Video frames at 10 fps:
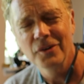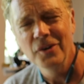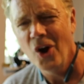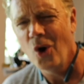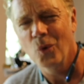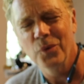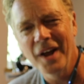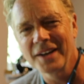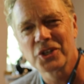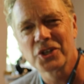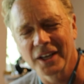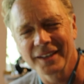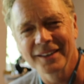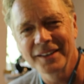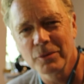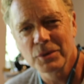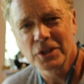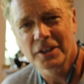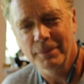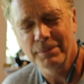No, not suddenly. It
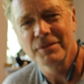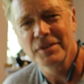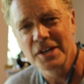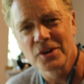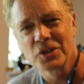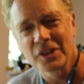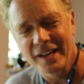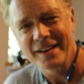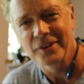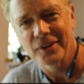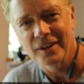was a couple of years later.